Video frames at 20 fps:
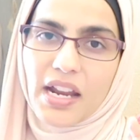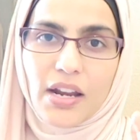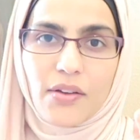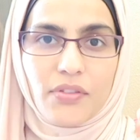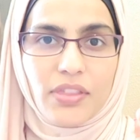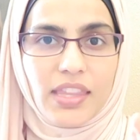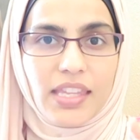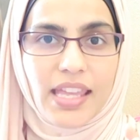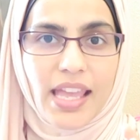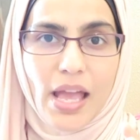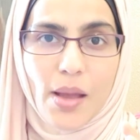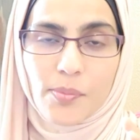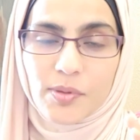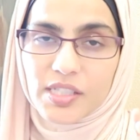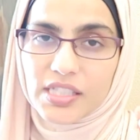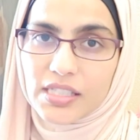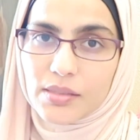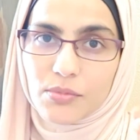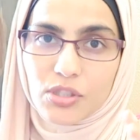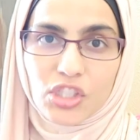Everything
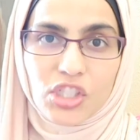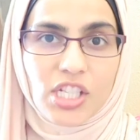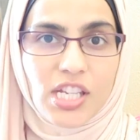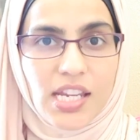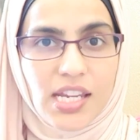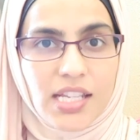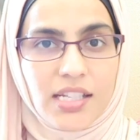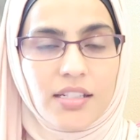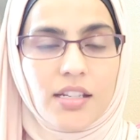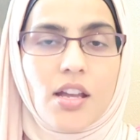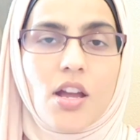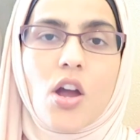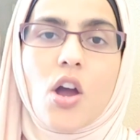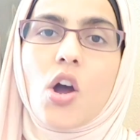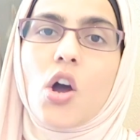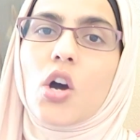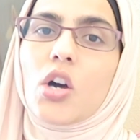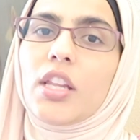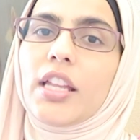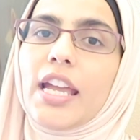happens in the machine.
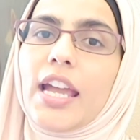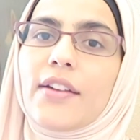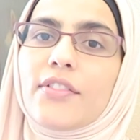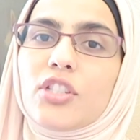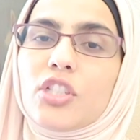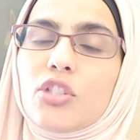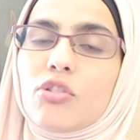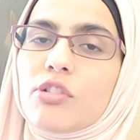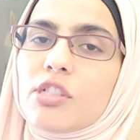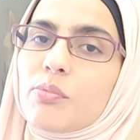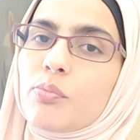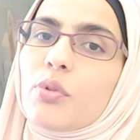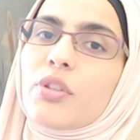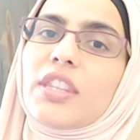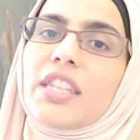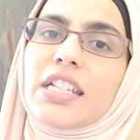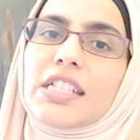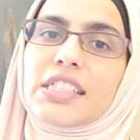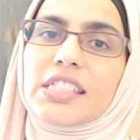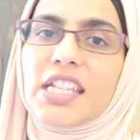All I have to do is
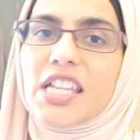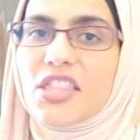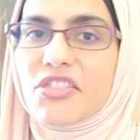put things